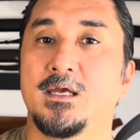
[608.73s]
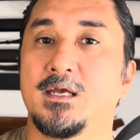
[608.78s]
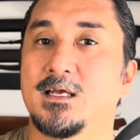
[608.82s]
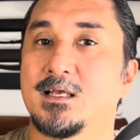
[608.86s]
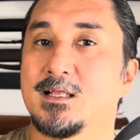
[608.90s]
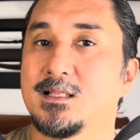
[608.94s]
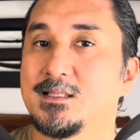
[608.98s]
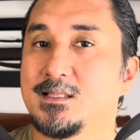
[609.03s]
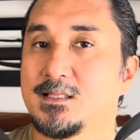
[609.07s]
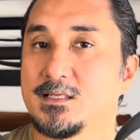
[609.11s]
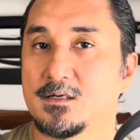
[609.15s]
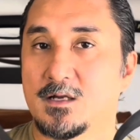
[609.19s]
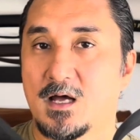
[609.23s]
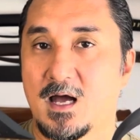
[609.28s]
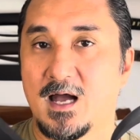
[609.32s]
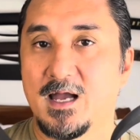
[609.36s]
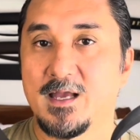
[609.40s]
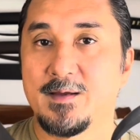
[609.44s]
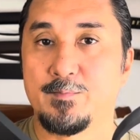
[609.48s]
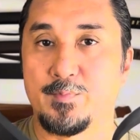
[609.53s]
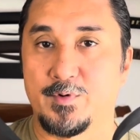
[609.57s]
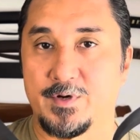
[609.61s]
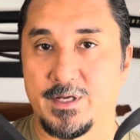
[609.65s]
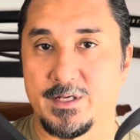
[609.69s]
a little
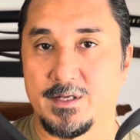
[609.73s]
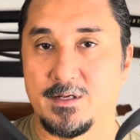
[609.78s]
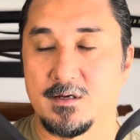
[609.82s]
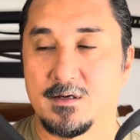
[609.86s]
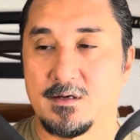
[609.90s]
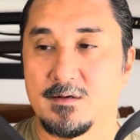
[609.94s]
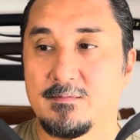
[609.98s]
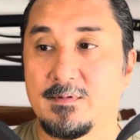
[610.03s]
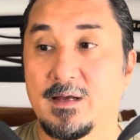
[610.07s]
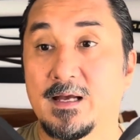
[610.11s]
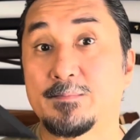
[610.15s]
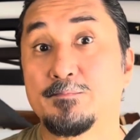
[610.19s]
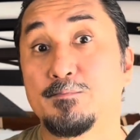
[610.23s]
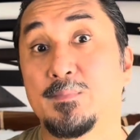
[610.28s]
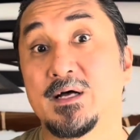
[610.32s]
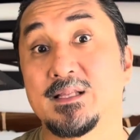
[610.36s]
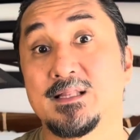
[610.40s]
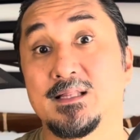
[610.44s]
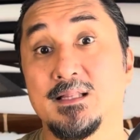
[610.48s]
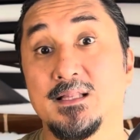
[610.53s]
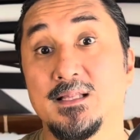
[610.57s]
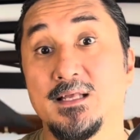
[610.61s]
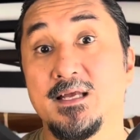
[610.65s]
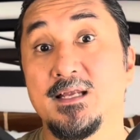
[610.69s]
hybrid,
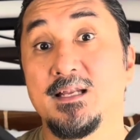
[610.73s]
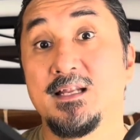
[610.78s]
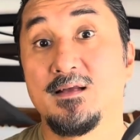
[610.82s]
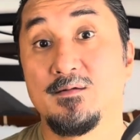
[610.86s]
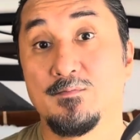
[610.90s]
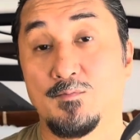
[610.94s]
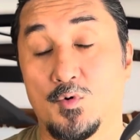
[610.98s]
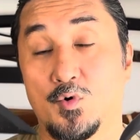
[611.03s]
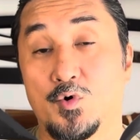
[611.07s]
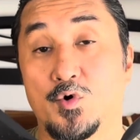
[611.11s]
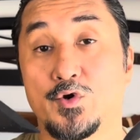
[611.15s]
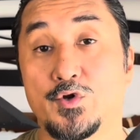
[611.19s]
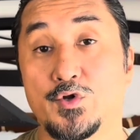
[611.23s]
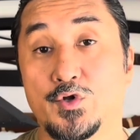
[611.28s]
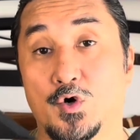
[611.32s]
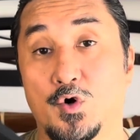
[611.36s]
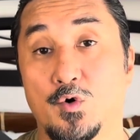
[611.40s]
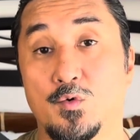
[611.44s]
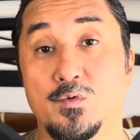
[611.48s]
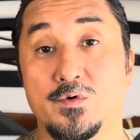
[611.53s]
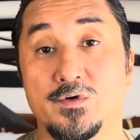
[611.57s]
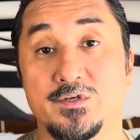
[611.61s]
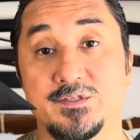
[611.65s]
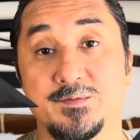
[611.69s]
but leaning more
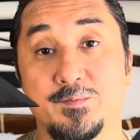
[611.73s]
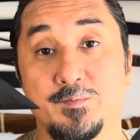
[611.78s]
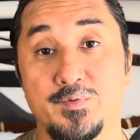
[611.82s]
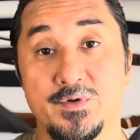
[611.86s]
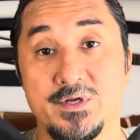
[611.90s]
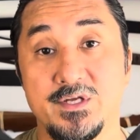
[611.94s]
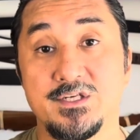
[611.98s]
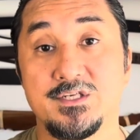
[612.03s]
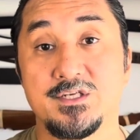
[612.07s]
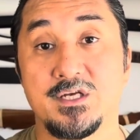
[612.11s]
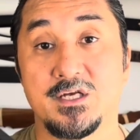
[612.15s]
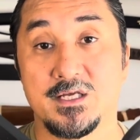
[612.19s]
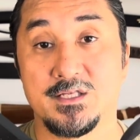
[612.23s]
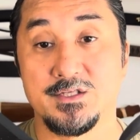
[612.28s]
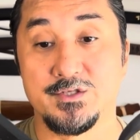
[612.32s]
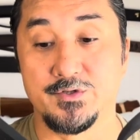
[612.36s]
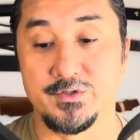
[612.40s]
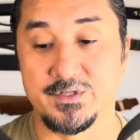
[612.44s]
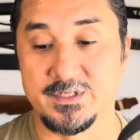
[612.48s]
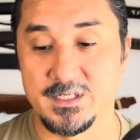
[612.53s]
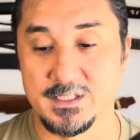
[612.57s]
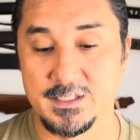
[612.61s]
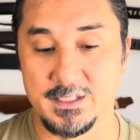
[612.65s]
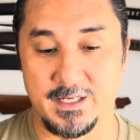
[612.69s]
towards breaching and
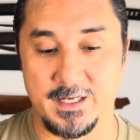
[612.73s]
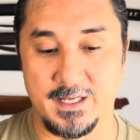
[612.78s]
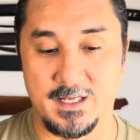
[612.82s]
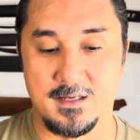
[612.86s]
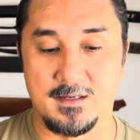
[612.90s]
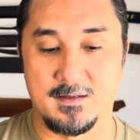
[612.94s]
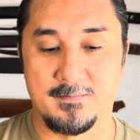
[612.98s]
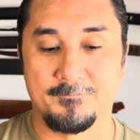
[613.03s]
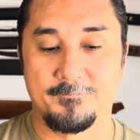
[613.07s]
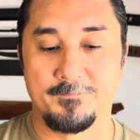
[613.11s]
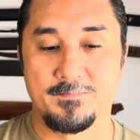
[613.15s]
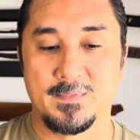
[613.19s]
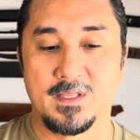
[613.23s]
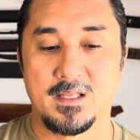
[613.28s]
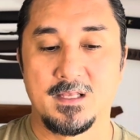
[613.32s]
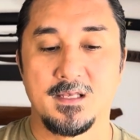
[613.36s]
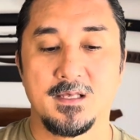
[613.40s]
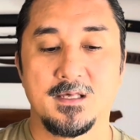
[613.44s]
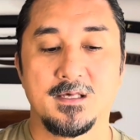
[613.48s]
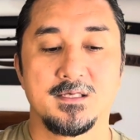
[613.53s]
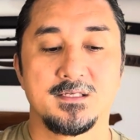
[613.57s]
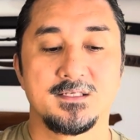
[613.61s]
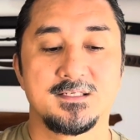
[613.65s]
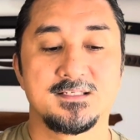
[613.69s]
utility.
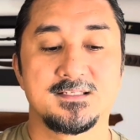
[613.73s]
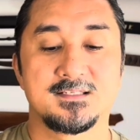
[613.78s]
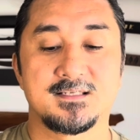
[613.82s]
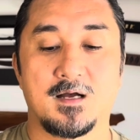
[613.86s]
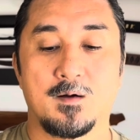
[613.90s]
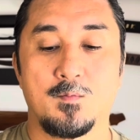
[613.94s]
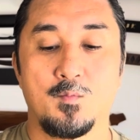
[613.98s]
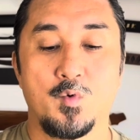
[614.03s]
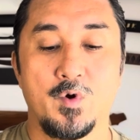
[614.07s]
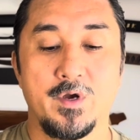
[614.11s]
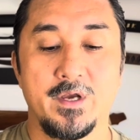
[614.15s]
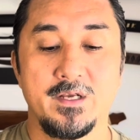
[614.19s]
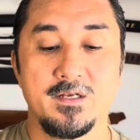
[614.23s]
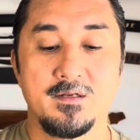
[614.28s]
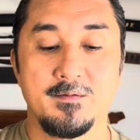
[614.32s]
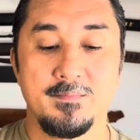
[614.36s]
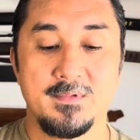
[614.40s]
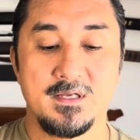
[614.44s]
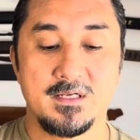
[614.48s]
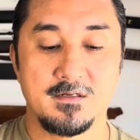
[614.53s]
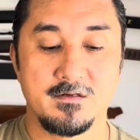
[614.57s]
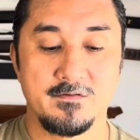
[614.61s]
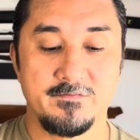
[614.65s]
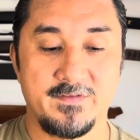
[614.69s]
Somewhere in the
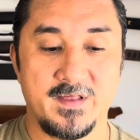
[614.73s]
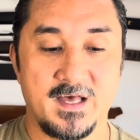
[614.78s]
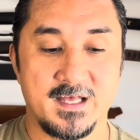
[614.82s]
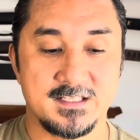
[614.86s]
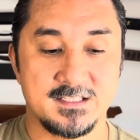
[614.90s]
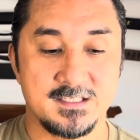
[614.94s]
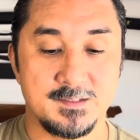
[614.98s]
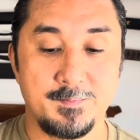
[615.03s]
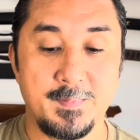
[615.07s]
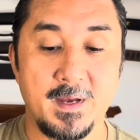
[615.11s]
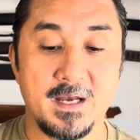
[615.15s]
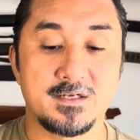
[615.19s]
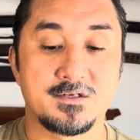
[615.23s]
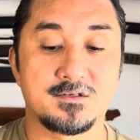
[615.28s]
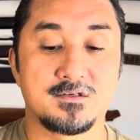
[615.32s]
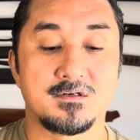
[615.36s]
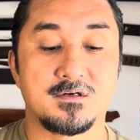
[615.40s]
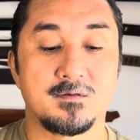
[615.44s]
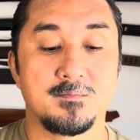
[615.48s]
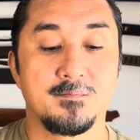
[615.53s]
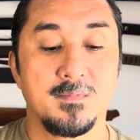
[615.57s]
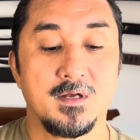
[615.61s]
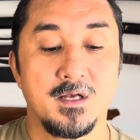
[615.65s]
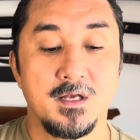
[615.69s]
middle of that spectrum,